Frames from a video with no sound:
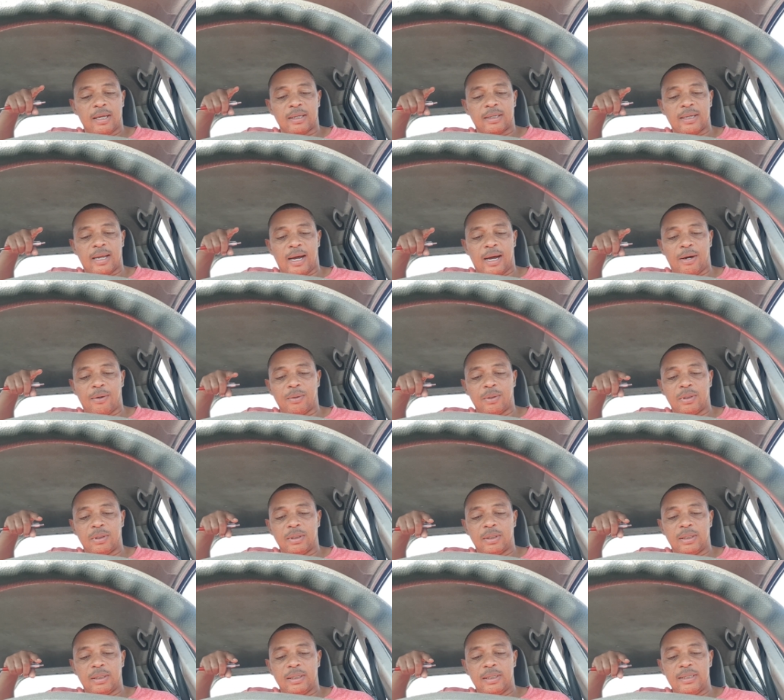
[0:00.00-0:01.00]
Now,
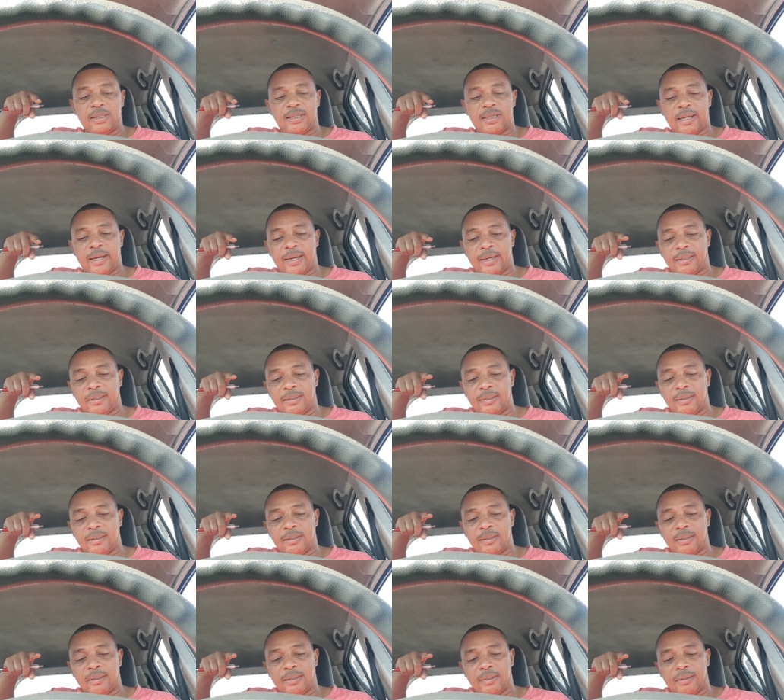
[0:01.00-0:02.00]
he said
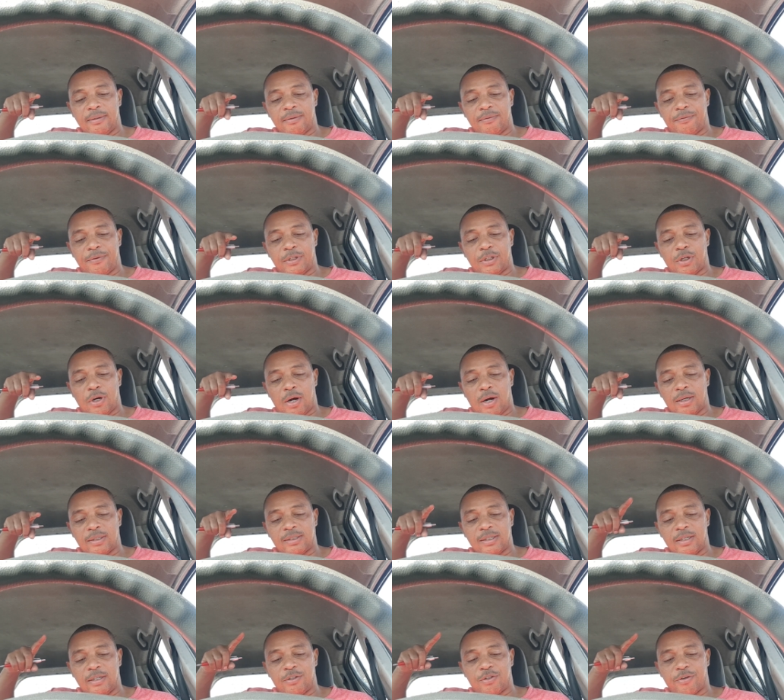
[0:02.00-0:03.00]
for
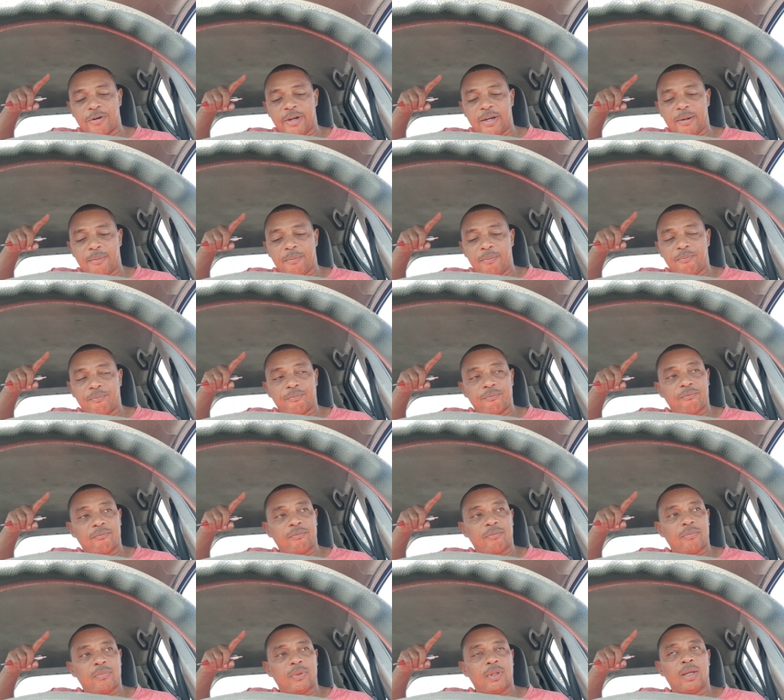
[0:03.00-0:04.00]
dogs in the dream,
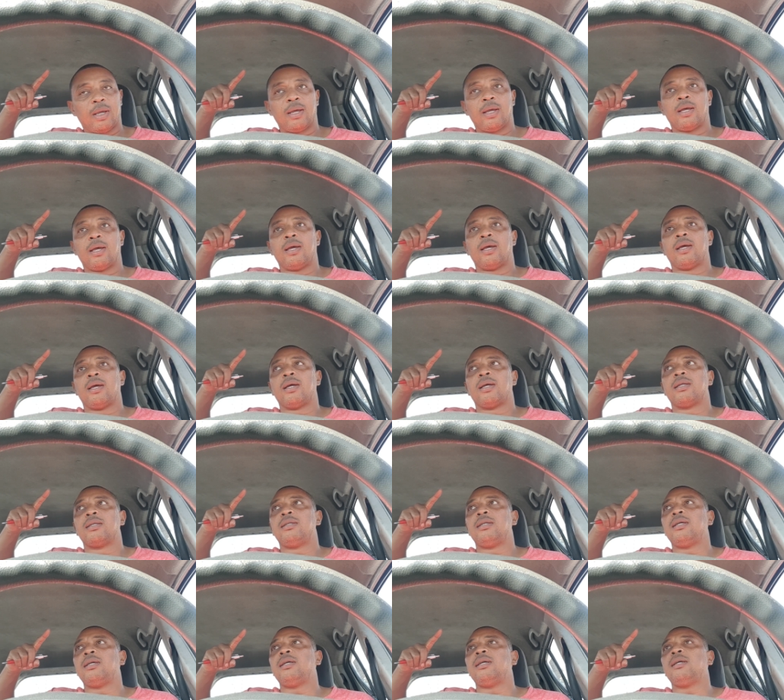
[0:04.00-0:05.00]

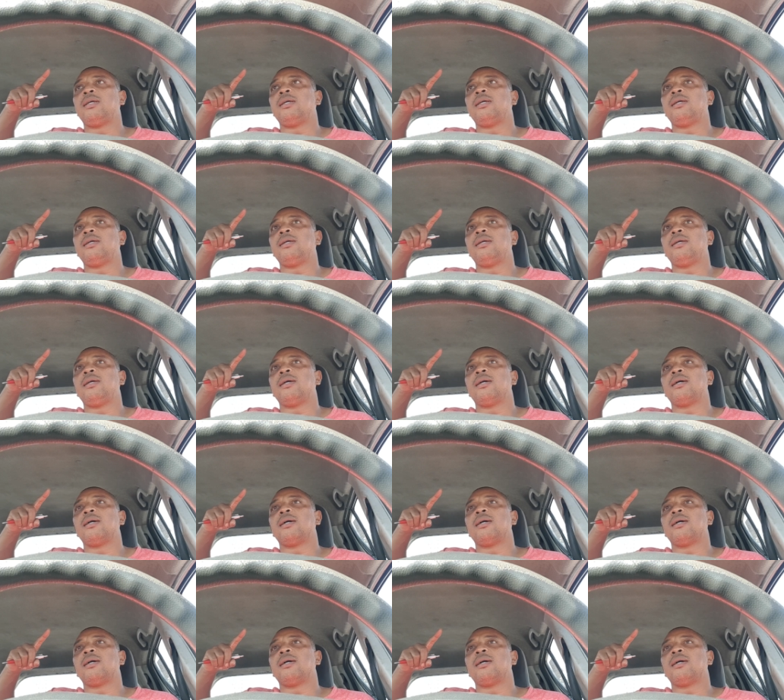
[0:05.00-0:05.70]
the